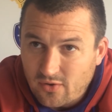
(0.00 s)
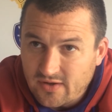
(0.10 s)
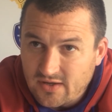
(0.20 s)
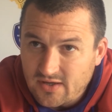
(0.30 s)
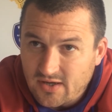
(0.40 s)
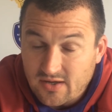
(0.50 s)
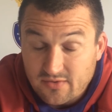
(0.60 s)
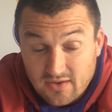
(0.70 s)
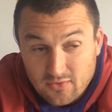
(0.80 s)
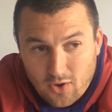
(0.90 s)
with all
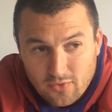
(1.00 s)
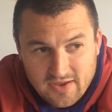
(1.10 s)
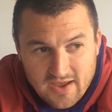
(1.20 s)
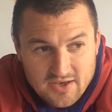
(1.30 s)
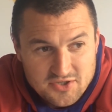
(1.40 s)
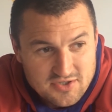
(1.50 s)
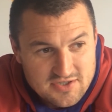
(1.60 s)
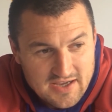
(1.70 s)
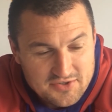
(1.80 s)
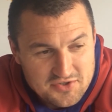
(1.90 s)
the agents.